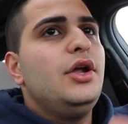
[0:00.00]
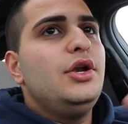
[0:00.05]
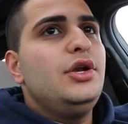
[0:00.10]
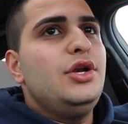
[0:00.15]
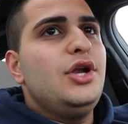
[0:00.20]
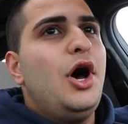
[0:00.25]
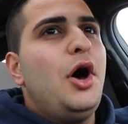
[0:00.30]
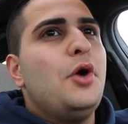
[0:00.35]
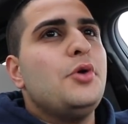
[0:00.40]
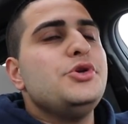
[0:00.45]

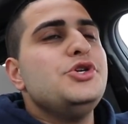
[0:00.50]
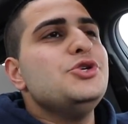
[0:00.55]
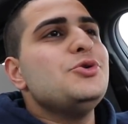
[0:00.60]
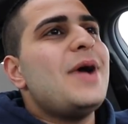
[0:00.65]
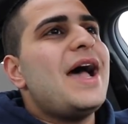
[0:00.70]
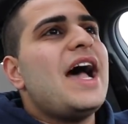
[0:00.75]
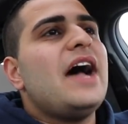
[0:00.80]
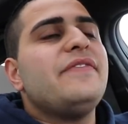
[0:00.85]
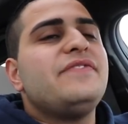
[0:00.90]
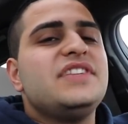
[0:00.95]
No, you
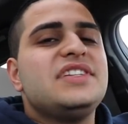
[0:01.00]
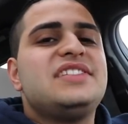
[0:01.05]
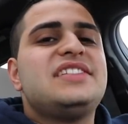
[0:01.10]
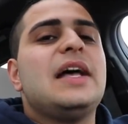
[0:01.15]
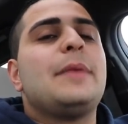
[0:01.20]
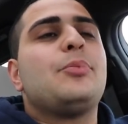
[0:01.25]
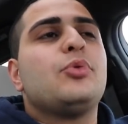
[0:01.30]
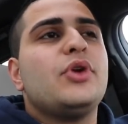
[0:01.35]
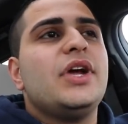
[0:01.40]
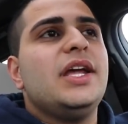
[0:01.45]
have to
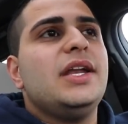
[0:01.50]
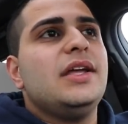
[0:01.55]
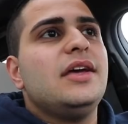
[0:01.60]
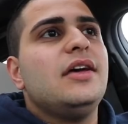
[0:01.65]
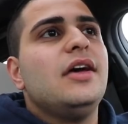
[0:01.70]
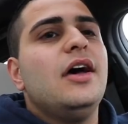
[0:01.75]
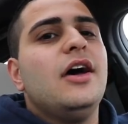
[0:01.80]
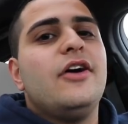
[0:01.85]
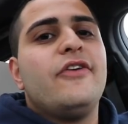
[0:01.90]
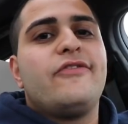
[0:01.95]
separate
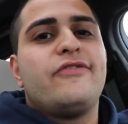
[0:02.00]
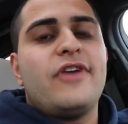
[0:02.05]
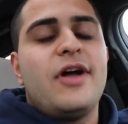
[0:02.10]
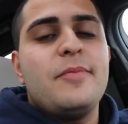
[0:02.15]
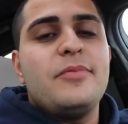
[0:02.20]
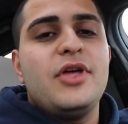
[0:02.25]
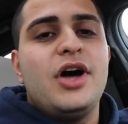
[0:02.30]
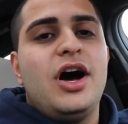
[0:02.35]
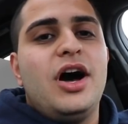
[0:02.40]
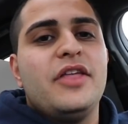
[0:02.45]
it
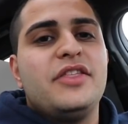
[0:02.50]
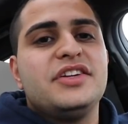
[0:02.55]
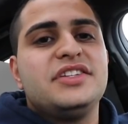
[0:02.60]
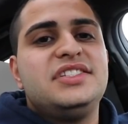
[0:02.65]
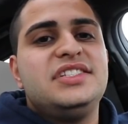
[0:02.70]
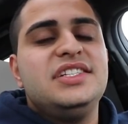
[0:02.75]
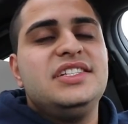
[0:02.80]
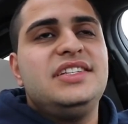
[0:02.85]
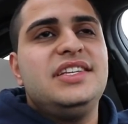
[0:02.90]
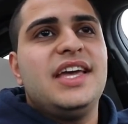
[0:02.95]
from the other
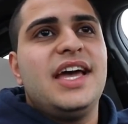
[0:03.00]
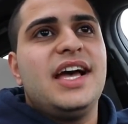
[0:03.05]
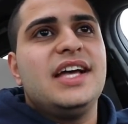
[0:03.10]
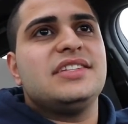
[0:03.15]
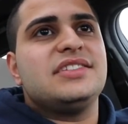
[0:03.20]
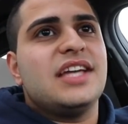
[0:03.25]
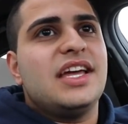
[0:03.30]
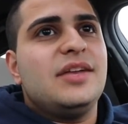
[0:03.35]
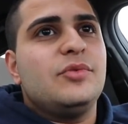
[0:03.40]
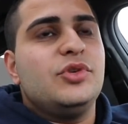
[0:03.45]

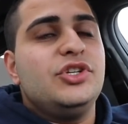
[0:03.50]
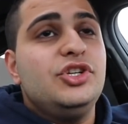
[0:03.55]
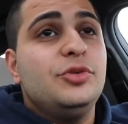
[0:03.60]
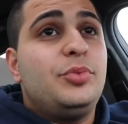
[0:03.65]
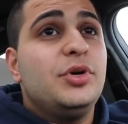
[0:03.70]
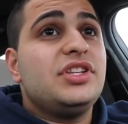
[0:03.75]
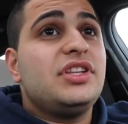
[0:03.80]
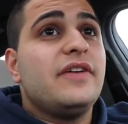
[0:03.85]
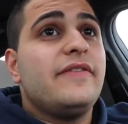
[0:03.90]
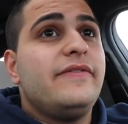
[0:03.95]
CTS, and when you
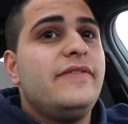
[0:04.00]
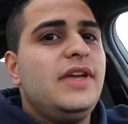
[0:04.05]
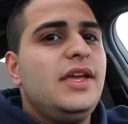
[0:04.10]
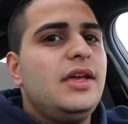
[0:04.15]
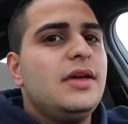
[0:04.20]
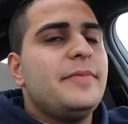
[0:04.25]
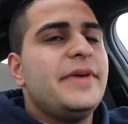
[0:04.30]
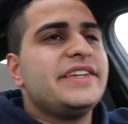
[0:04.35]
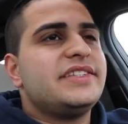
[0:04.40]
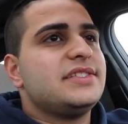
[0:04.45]
put the
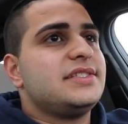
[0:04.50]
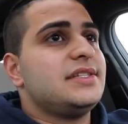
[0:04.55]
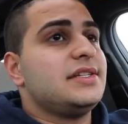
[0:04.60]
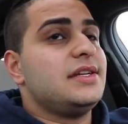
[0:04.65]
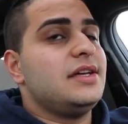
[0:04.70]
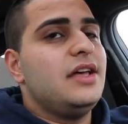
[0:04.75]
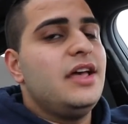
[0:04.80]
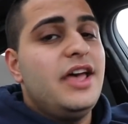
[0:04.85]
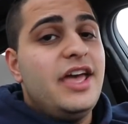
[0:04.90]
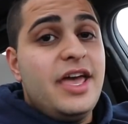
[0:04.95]
V, it makes it a
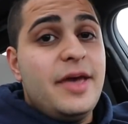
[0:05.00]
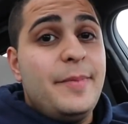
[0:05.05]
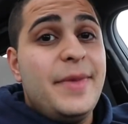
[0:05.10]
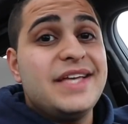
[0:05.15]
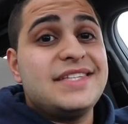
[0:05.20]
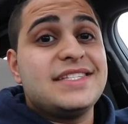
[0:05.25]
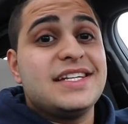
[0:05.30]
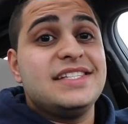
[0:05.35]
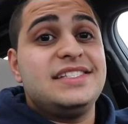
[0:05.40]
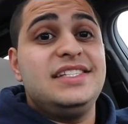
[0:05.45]

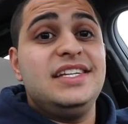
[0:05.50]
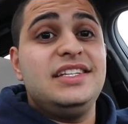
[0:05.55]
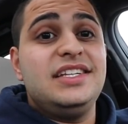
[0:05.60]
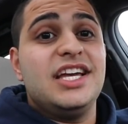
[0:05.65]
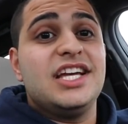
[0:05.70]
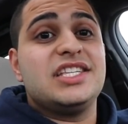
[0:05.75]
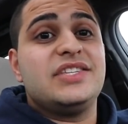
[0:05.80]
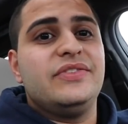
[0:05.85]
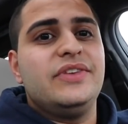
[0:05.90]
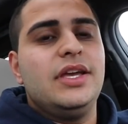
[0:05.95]

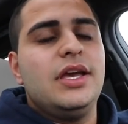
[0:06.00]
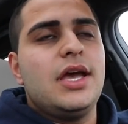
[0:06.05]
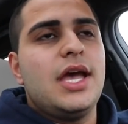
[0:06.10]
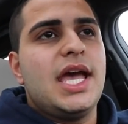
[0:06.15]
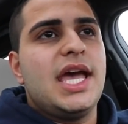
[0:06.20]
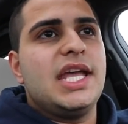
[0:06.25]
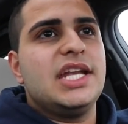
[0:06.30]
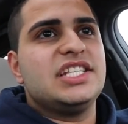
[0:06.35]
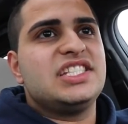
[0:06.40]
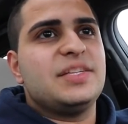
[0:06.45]
CTS V,
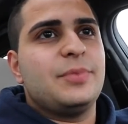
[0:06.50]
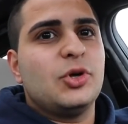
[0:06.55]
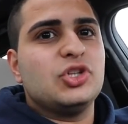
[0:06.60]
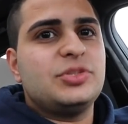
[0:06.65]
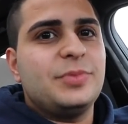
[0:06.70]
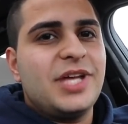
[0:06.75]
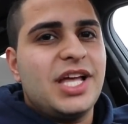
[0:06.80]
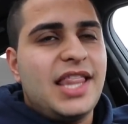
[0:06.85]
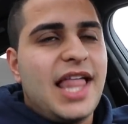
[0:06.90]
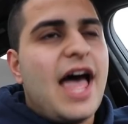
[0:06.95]
and it's supposed
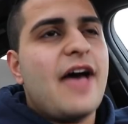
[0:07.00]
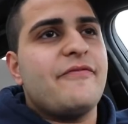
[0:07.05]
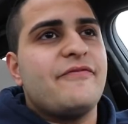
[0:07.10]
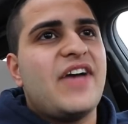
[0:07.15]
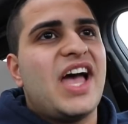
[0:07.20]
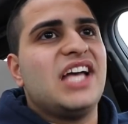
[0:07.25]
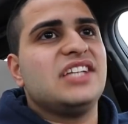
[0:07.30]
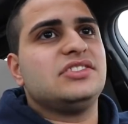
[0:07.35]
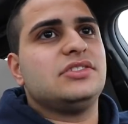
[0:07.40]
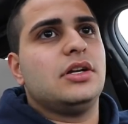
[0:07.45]
to be a lot
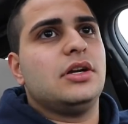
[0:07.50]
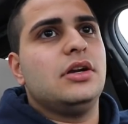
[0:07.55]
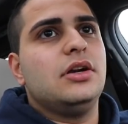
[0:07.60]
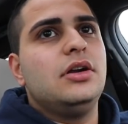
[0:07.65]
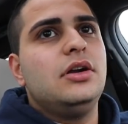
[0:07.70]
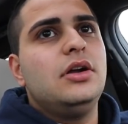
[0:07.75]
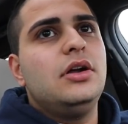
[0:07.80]
faster.